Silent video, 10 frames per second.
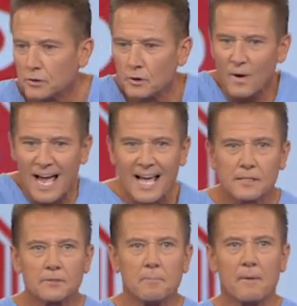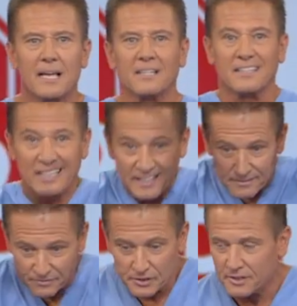So as a man
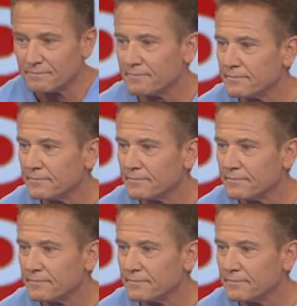lives,